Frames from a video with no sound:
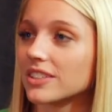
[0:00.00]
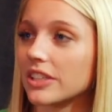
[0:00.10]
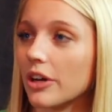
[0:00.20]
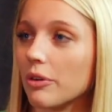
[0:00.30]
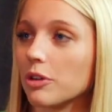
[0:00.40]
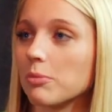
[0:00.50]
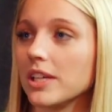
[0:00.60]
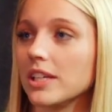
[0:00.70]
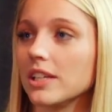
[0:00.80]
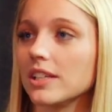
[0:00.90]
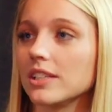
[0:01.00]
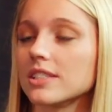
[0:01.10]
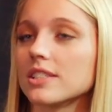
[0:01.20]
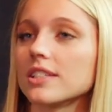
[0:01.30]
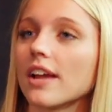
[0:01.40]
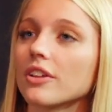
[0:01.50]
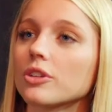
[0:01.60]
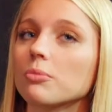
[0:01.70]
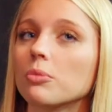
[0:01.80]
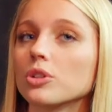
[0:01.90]
So it'll be
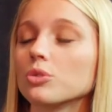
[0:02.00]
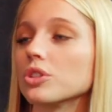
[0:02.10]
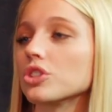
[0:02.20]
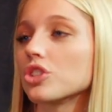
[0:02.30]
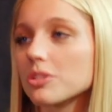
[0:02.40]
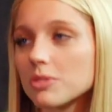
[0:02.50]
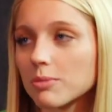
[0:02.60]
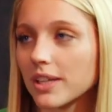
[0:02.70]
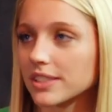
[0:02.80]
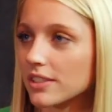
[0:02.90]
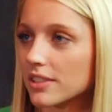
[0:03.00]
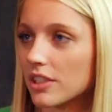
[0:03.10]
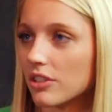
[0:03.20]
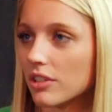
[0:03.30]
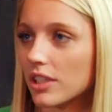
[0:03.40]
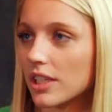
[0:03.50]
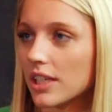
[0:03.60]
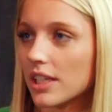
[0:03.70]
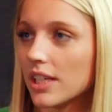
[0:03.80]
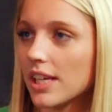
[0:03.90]
tailored more towards Christmas presents that you can
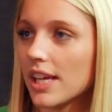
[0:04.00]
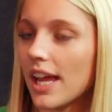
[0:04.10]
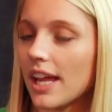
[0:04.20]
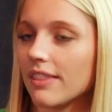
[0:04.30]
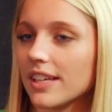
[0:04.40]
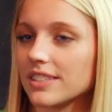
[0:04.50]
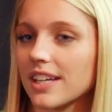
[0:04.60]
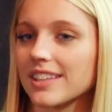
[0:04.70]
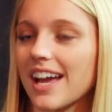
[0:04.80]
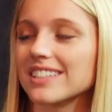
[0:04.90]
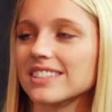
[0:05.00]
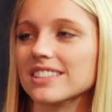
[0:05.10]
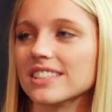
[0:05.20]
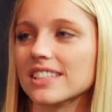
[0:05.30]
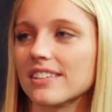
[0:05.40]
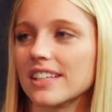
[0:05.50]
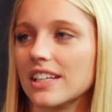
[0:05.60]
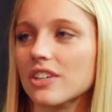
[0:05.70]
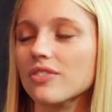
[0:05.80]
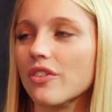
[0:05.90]
get and things like that since it's at the
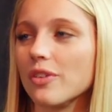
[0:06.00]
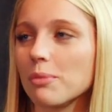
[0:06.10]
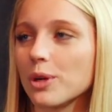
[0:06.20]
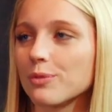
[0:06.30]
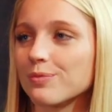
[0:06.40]
end of November.